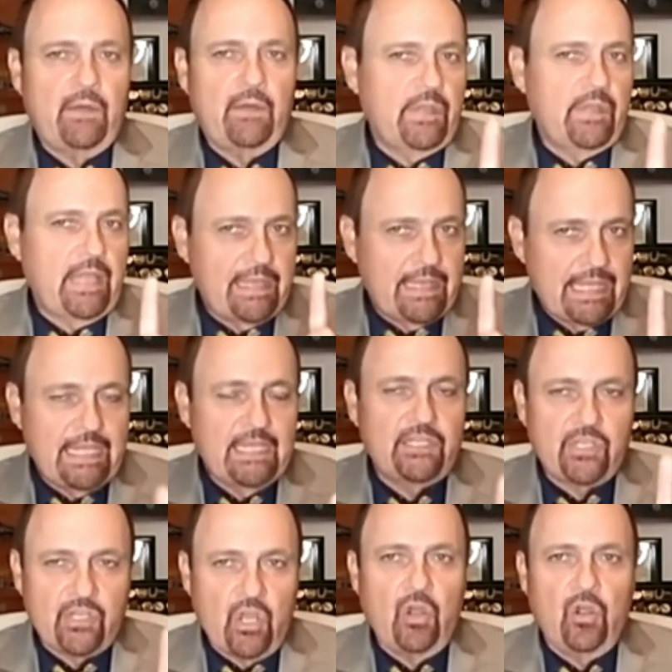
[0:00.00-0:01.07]
and they
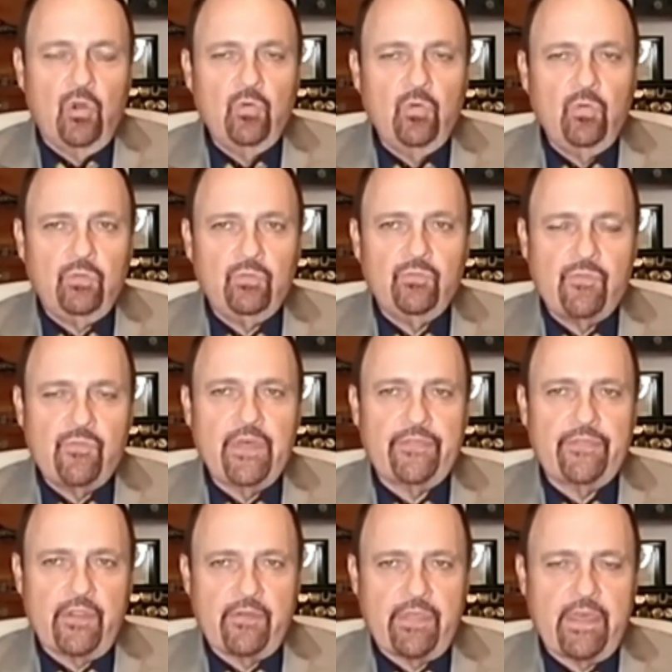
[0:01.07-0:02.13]
need to know
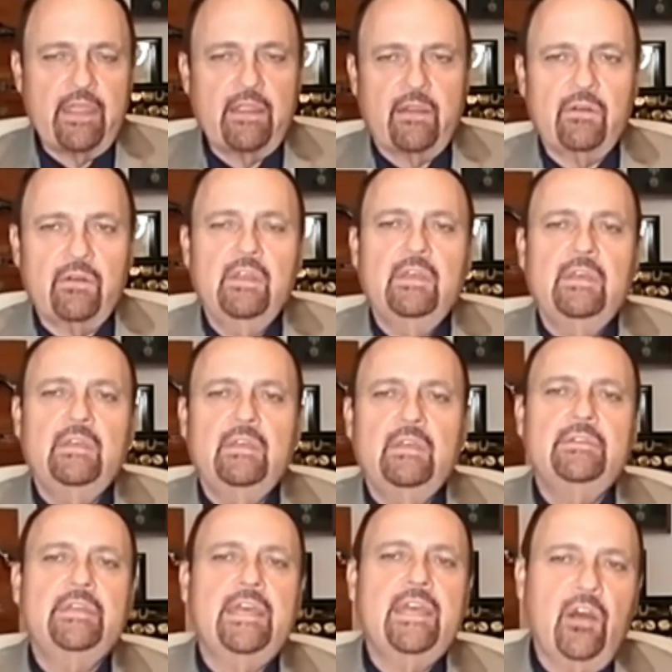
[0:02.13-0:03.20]
that they're there
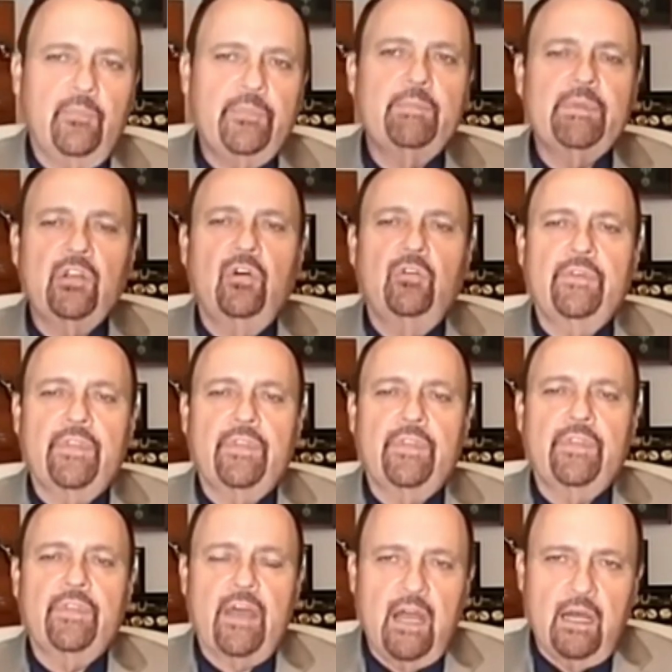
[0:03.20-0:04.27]
to help them get
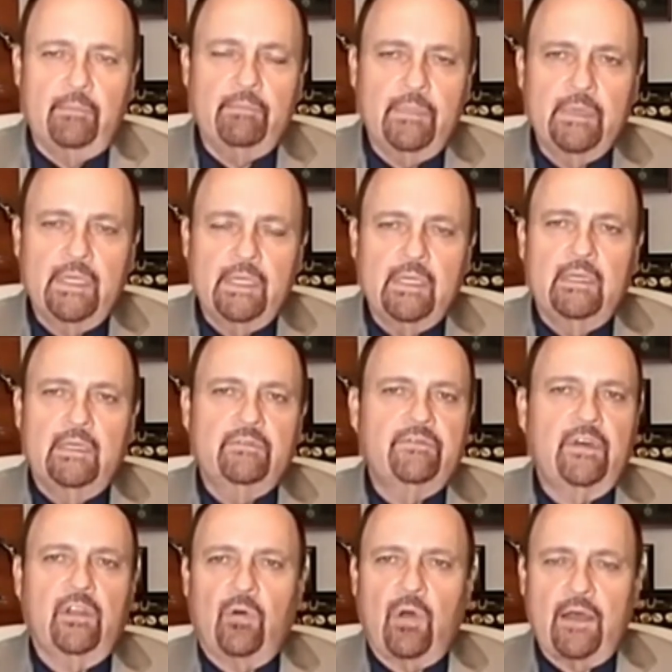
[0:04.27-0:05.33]
over the hump.
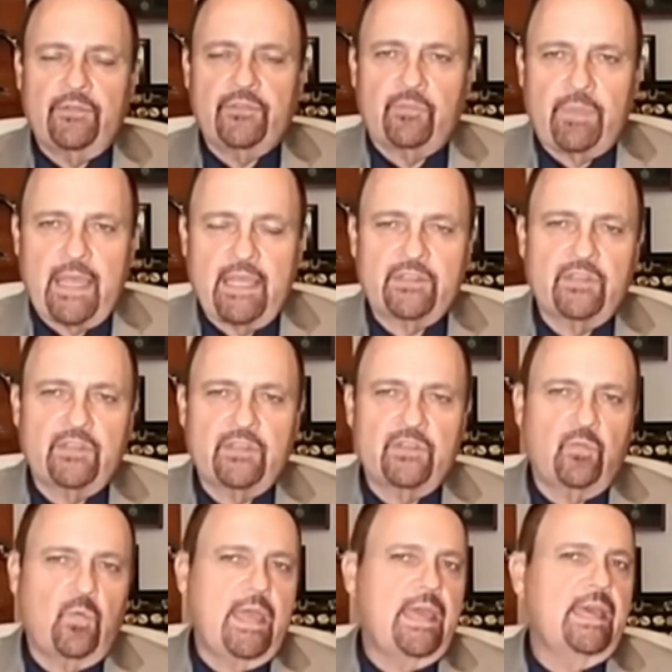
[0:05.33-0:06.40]
Fellow officer
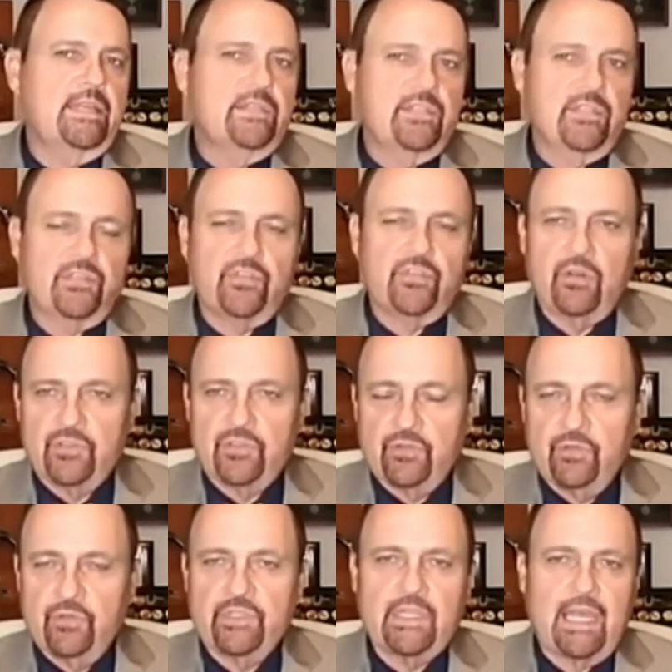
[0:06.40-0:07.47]
passes away. I just saw a
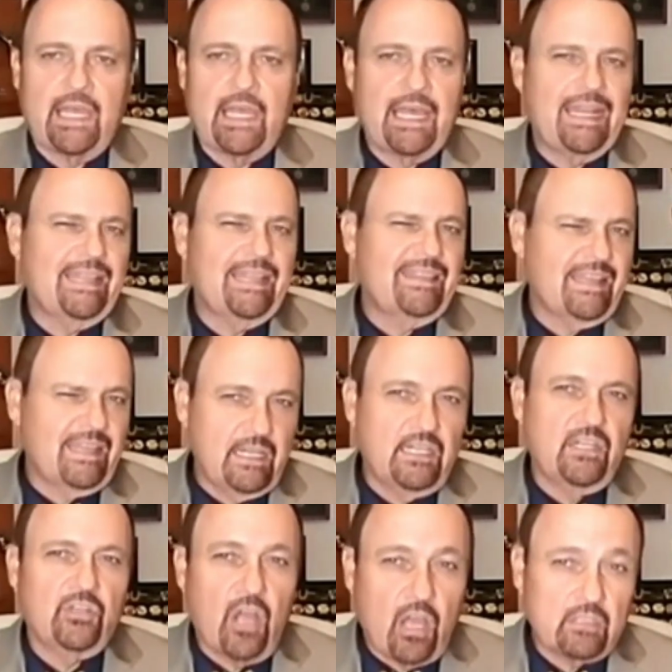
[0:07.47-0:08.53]
suicide. I think I
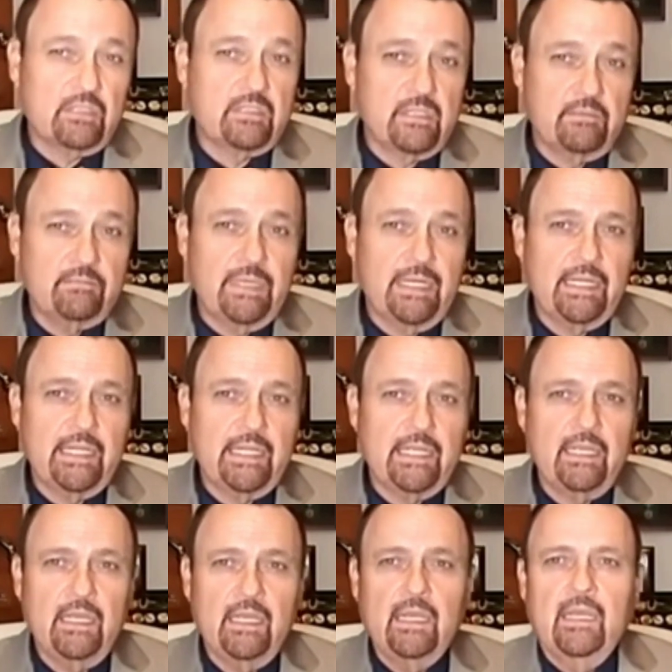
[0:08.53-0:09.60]
need to talk to
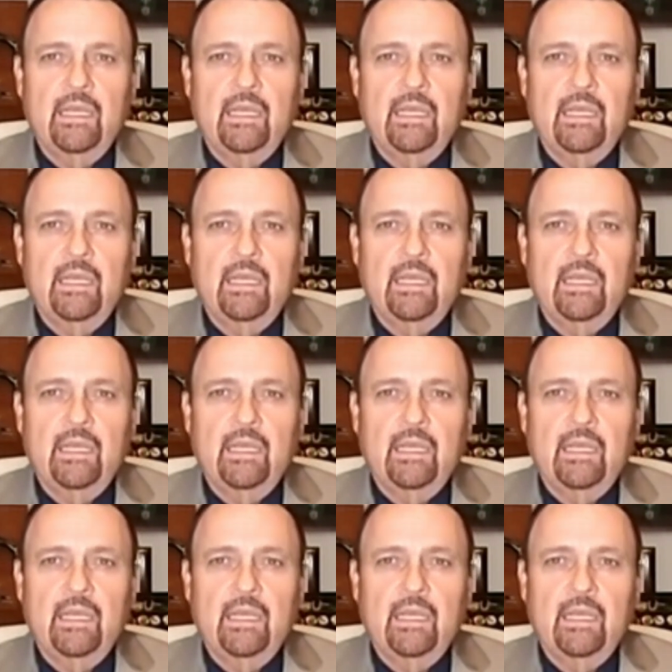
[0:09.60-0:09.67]
somebody.